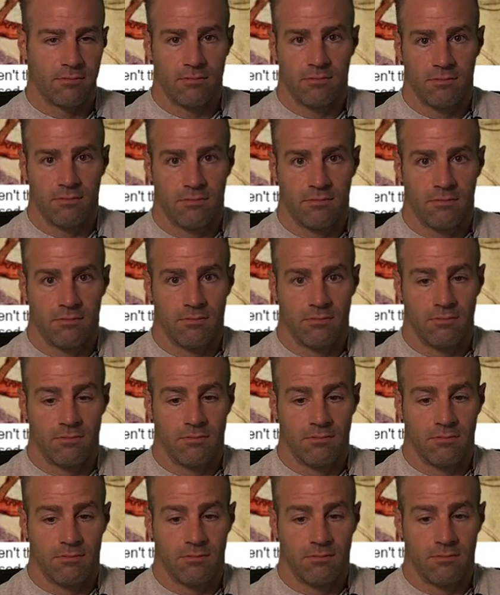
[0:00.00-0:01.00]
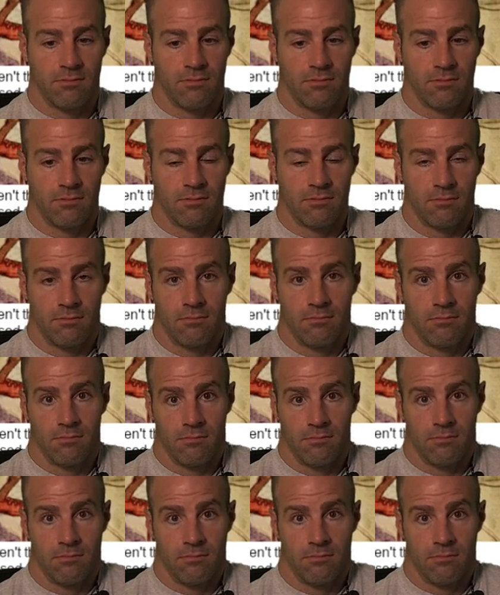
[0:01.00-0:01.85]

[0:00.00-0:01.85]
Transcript: No one is speaking in this clip.